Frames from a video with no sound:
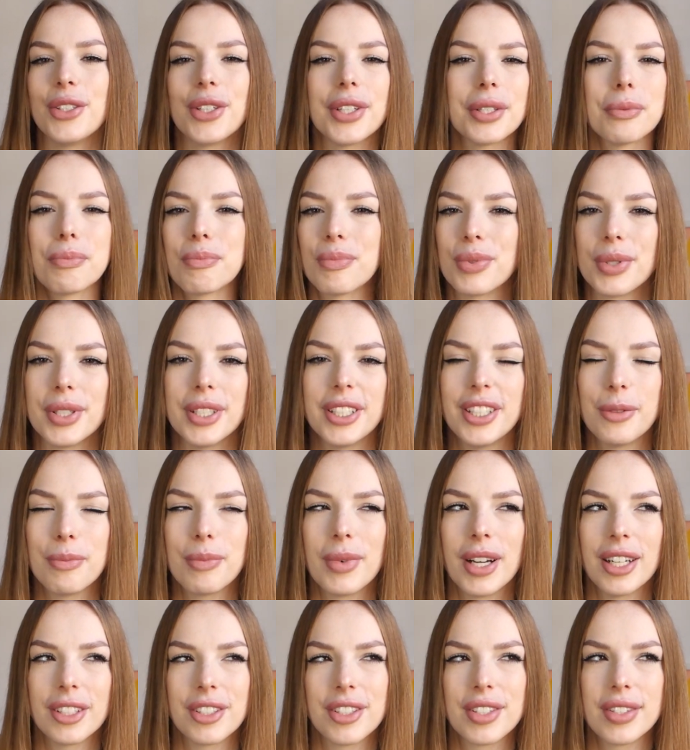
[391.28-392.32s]
you can pretty
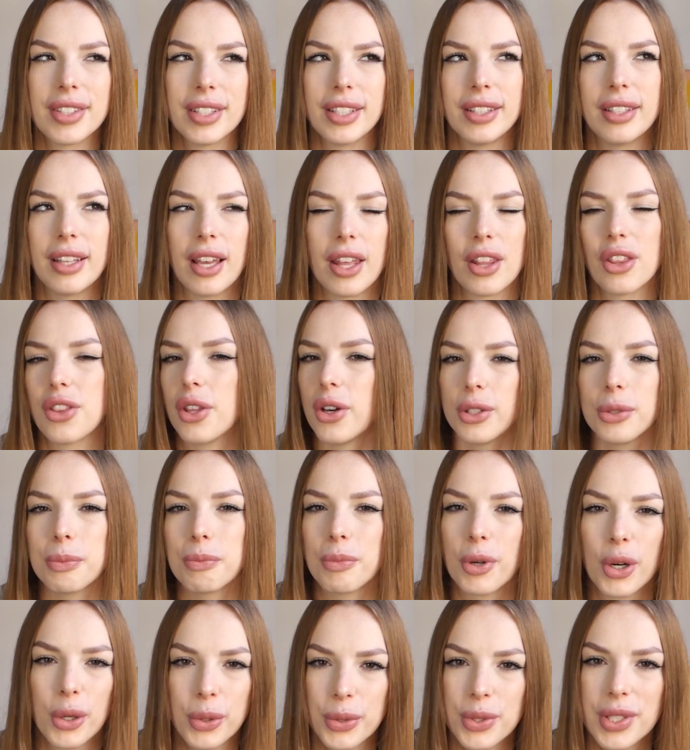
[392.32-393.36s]
much see the thought
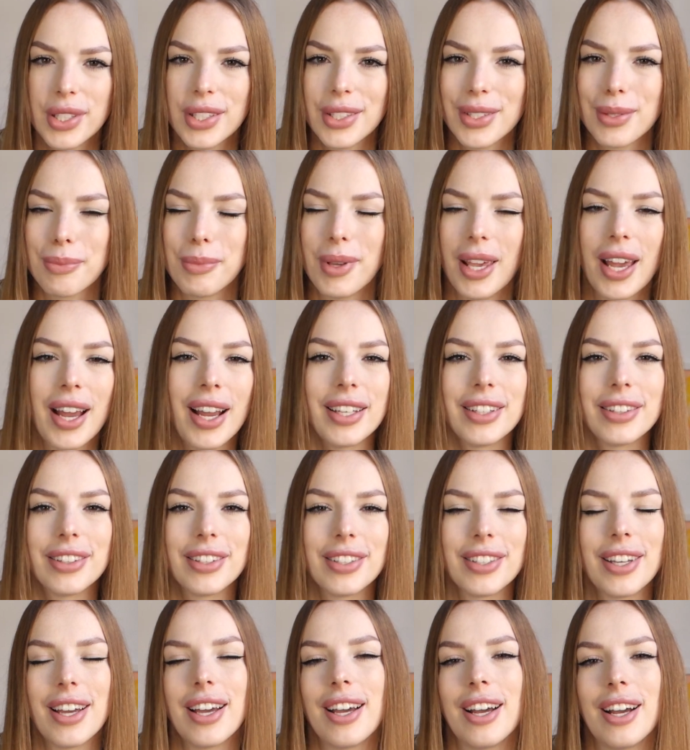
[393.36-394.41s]
process
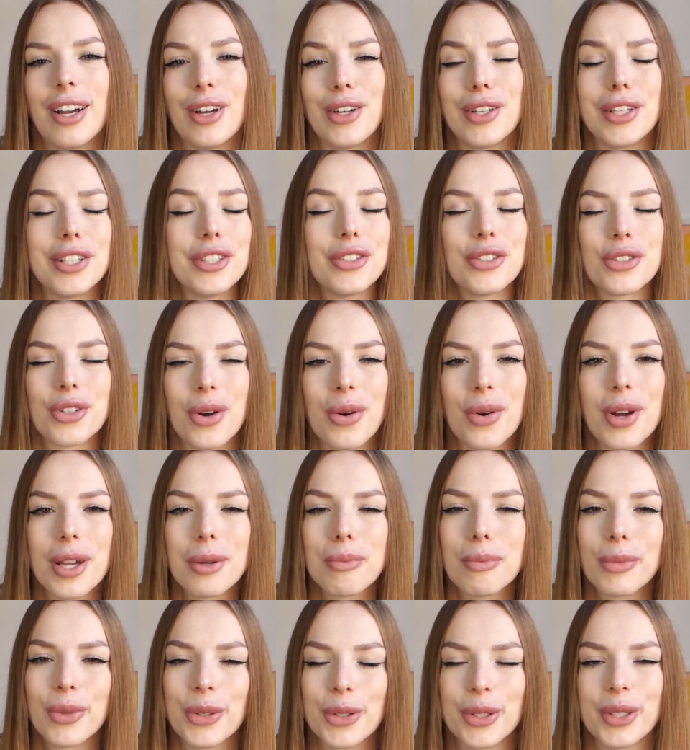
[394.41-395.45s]
behind each
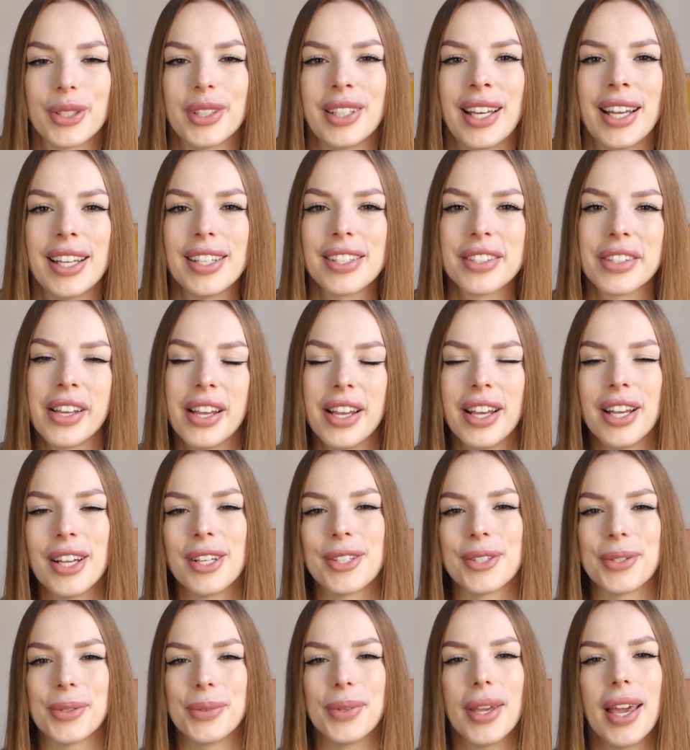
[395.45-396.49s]
drawing, more or less.
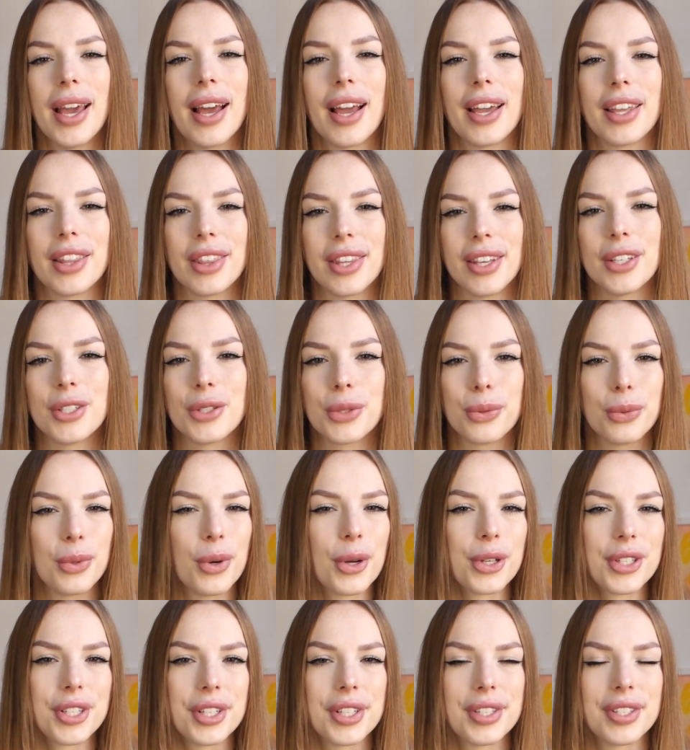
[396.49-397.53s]
So yeah, I think
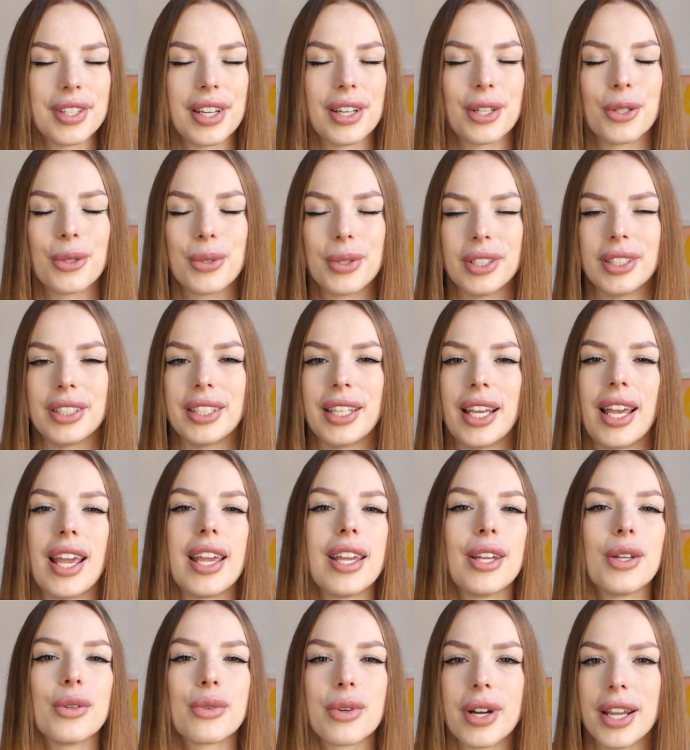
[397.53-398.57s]
swatches are really a
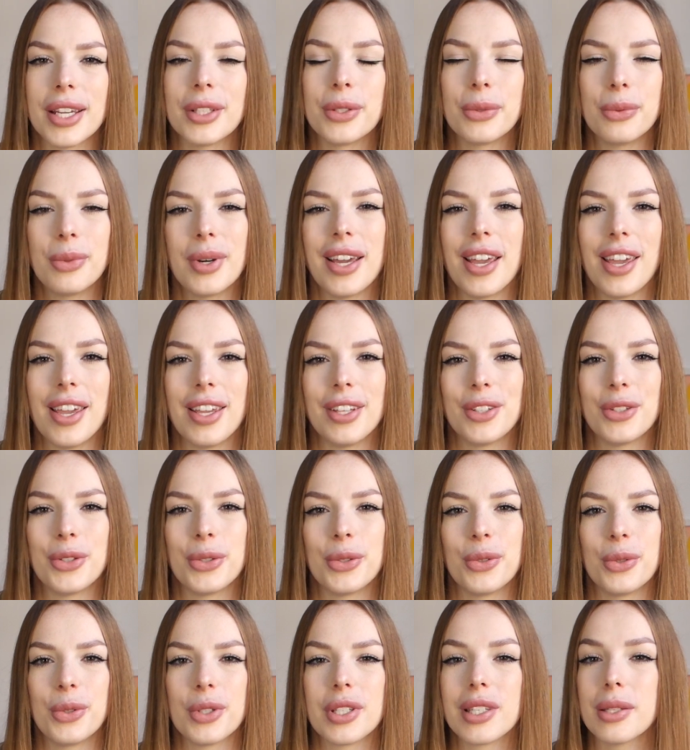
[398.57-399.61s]
great way
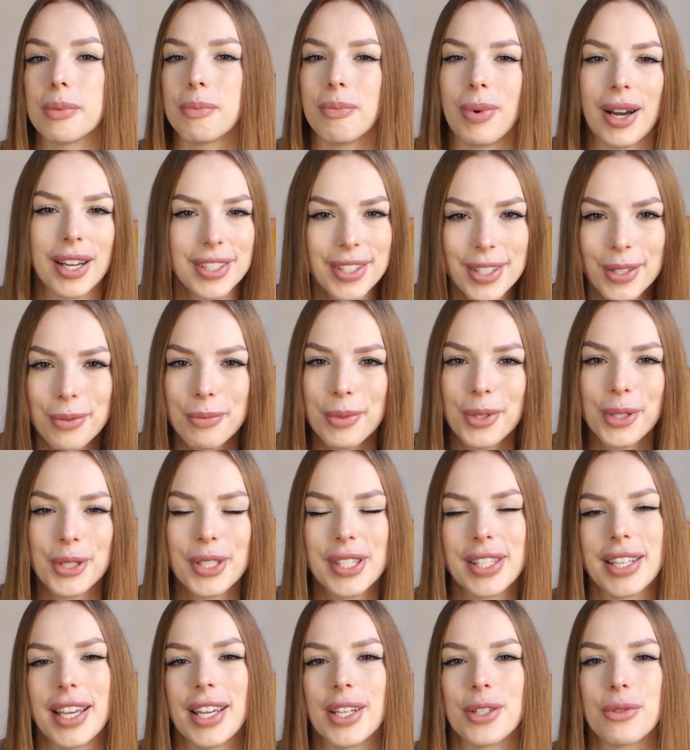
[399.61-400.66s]
to spice up your
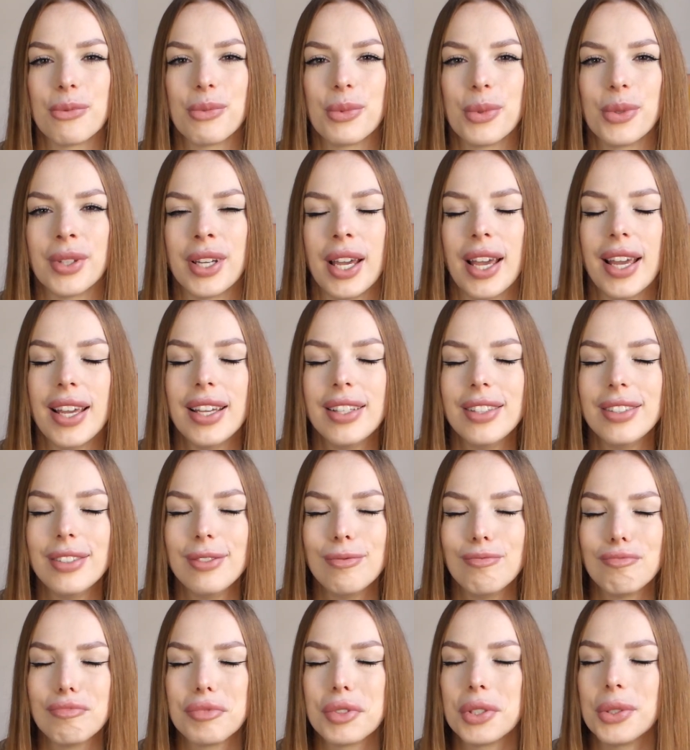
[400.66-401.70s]
sketchbook
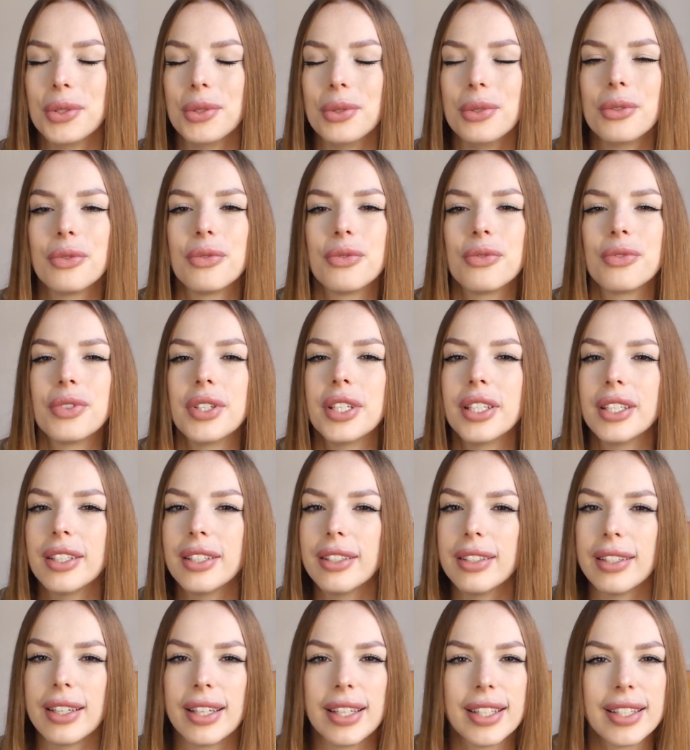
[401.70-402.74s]
and to fill
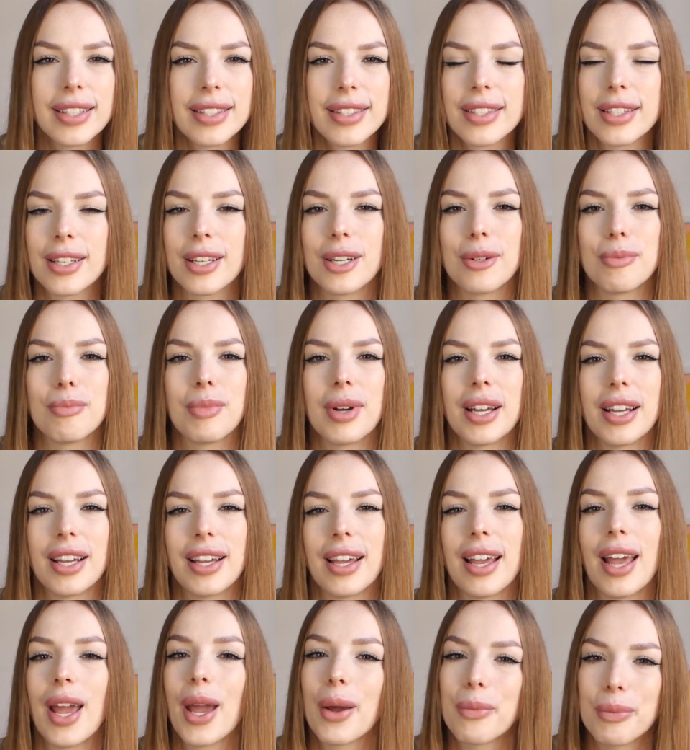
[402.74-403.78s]
in some
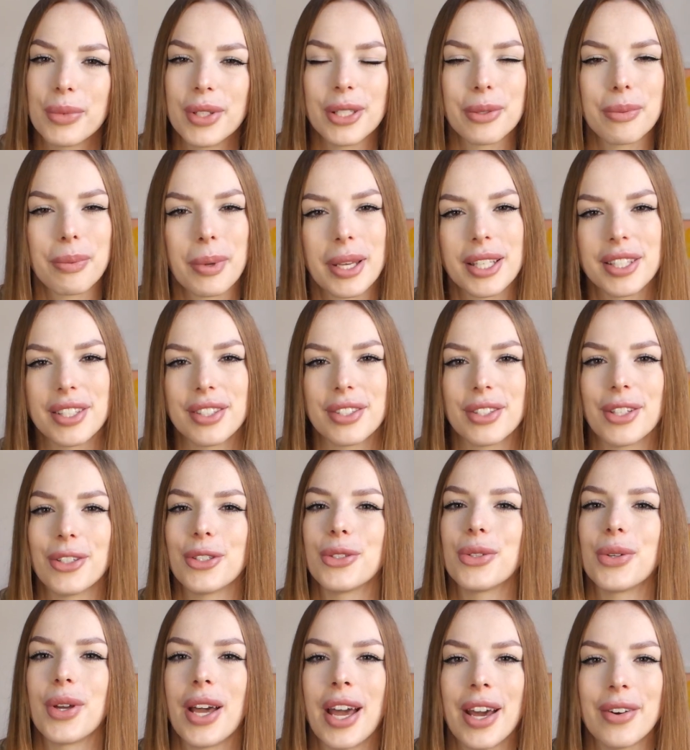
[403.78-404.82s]
empty spaces that
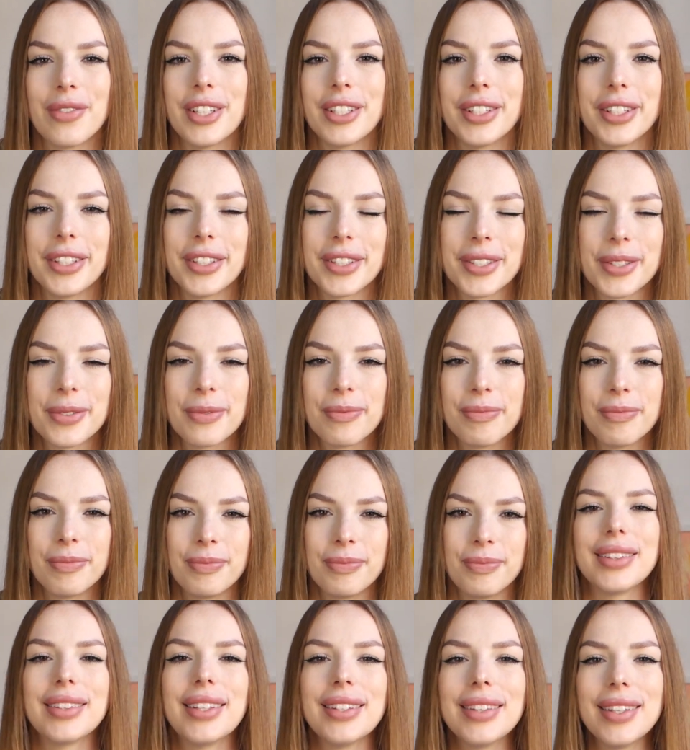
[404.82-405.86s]
you have in it.
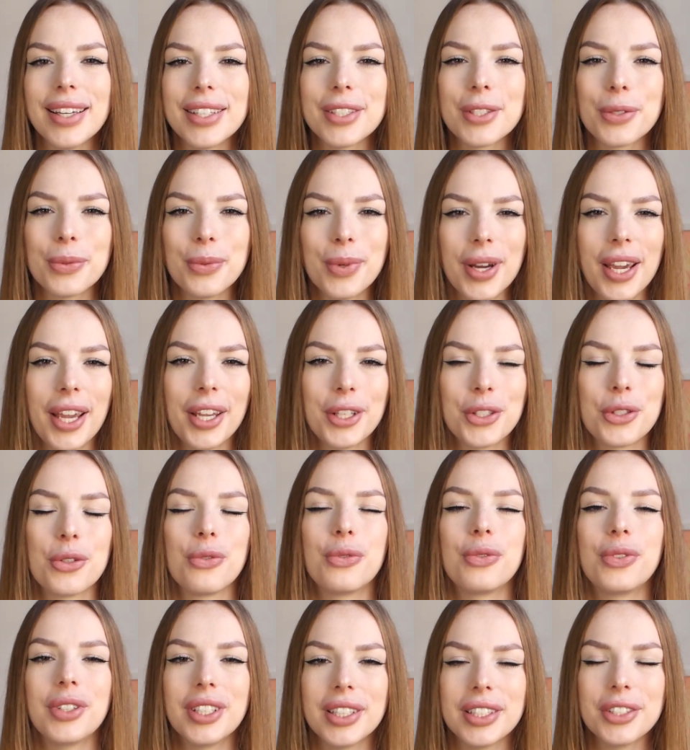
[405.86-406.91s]
The next way to
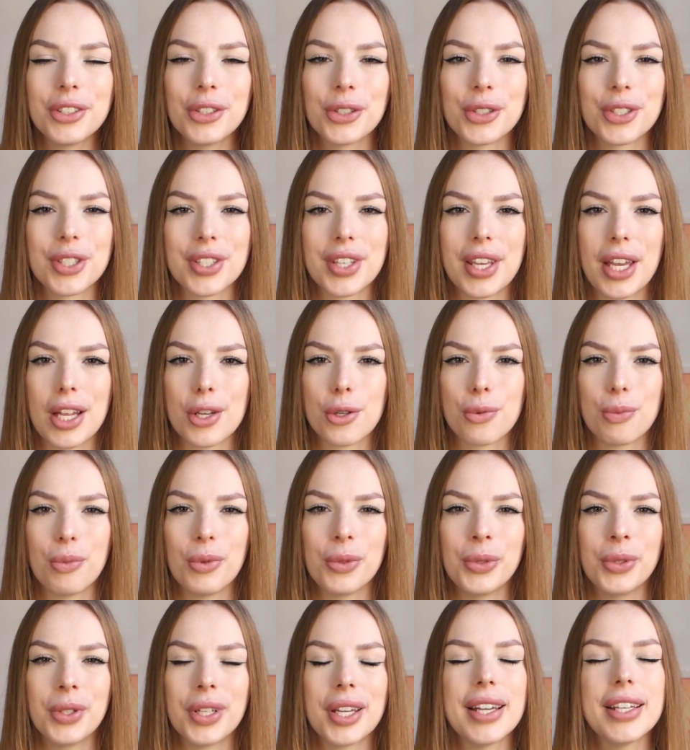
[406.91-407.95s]
fill in your
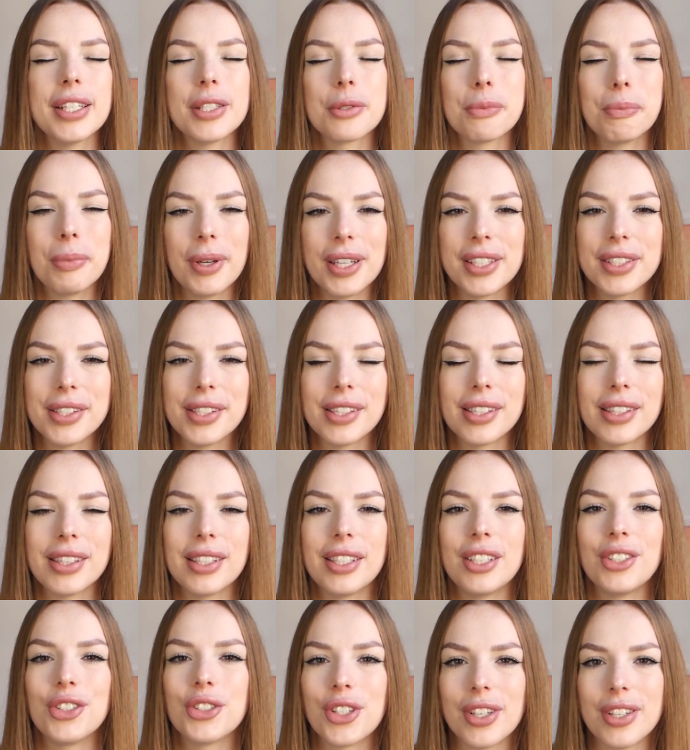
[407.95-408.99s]
sketchbook is
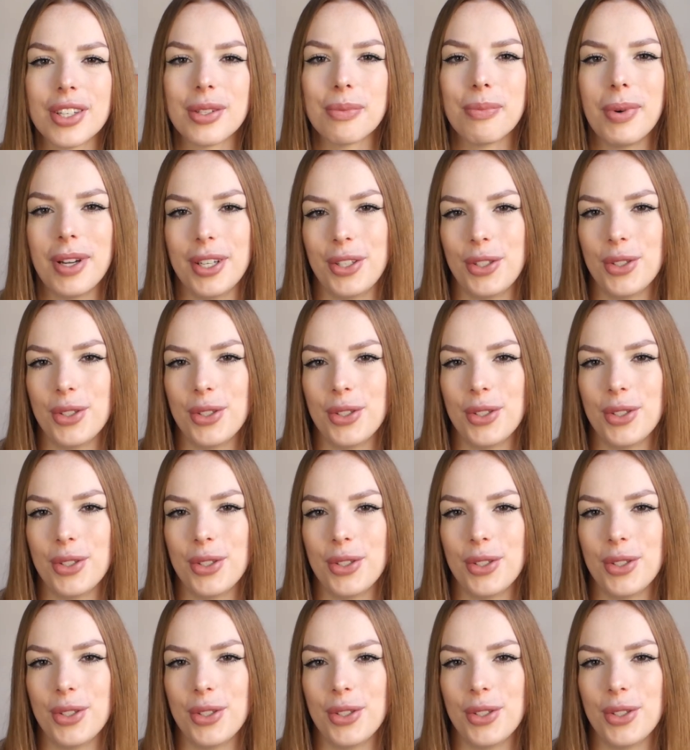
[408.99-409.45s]
basically just by